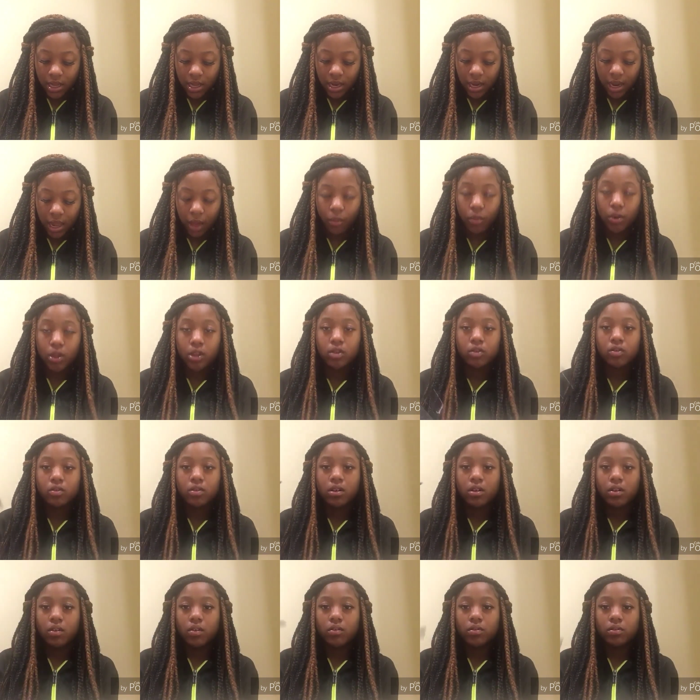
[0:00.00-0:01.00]
step
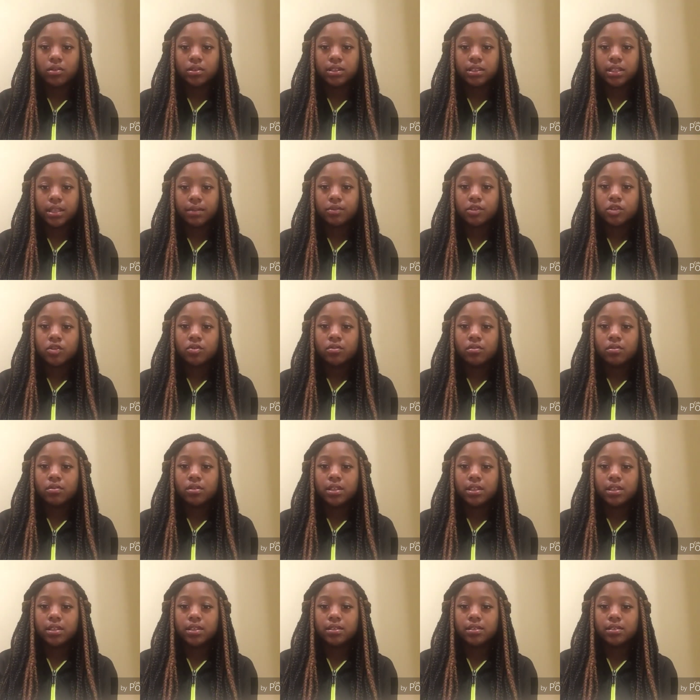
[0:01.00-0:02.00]

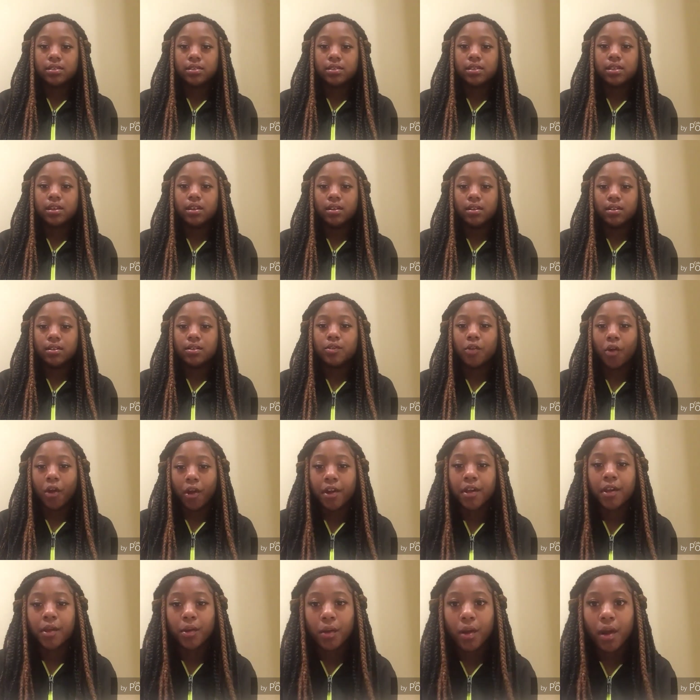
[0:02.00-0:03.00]
two is
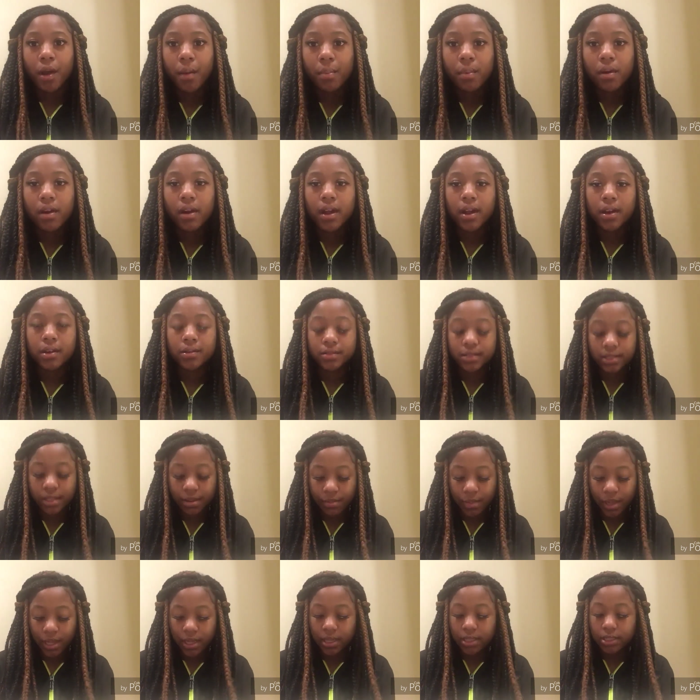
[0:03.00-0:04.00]
darken your eyebrows
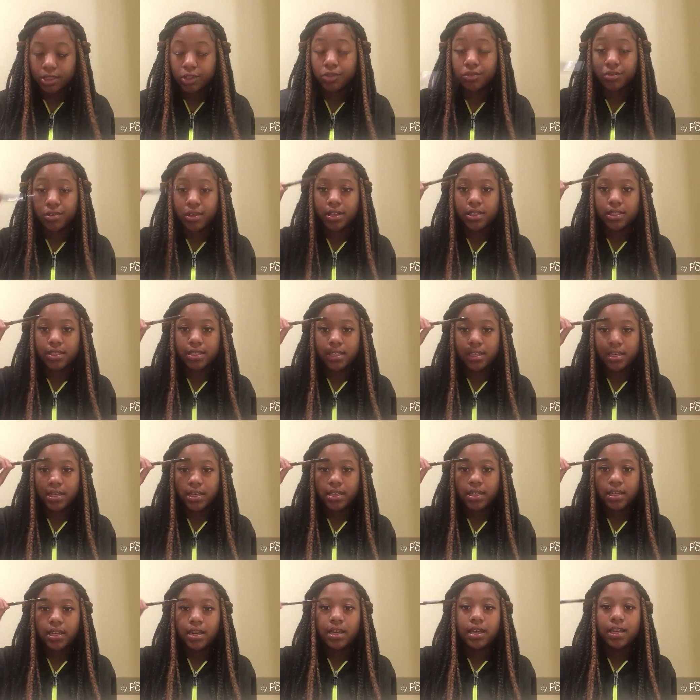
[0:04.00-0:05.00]
and making sure it's
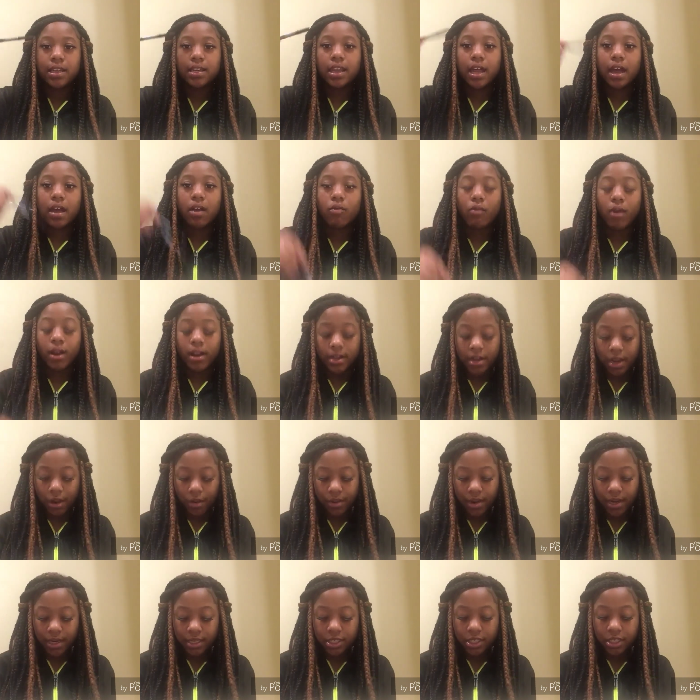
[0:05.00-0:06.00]
in the right
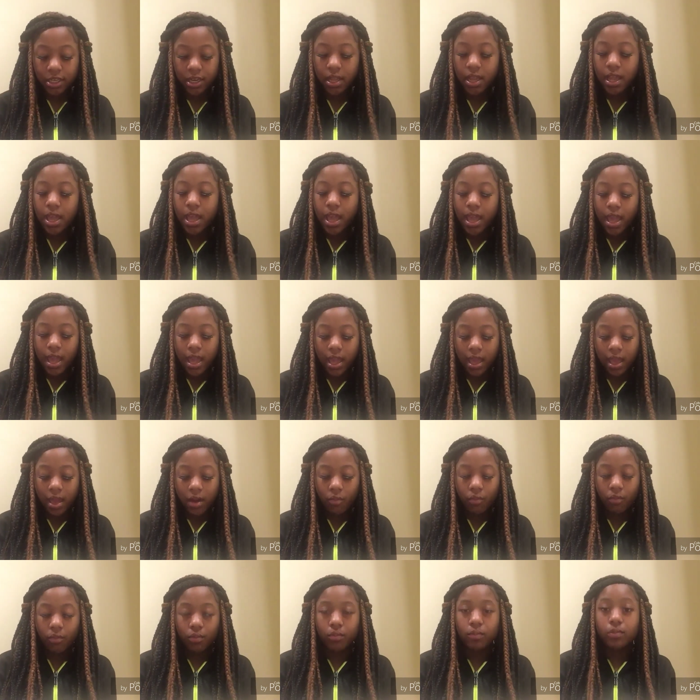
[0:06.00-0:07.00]
direction.
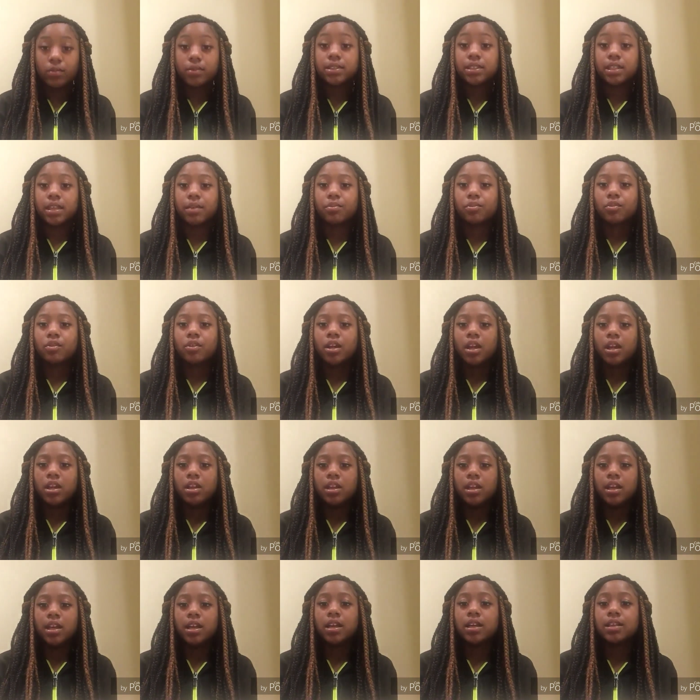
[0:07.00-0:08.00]
And step three,
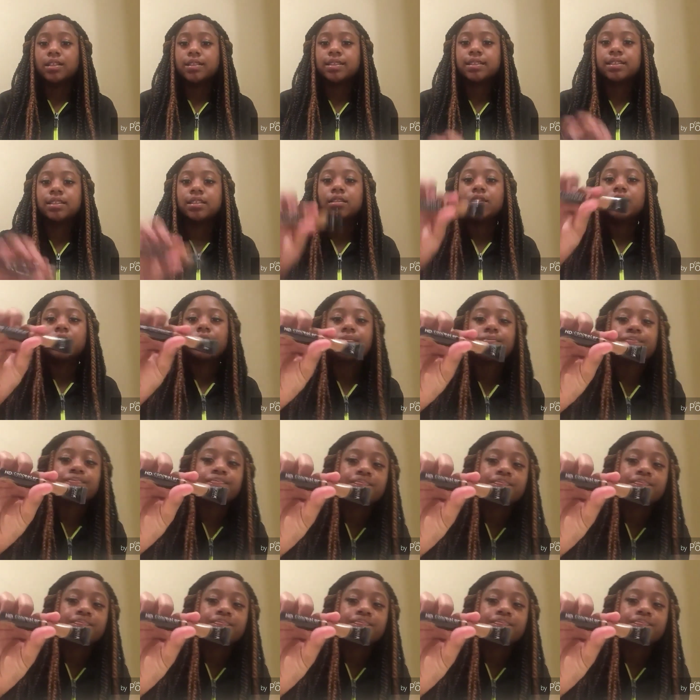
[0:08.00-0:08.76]
you need concealer.